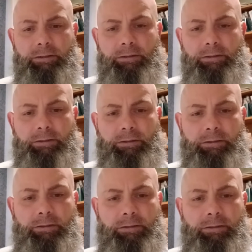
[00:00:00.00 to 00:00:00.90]

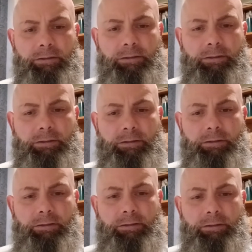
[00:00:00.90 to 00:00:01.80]

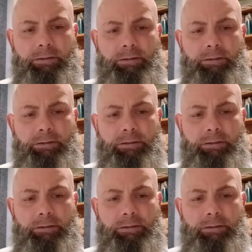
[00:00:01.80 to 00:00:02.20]
[no speech]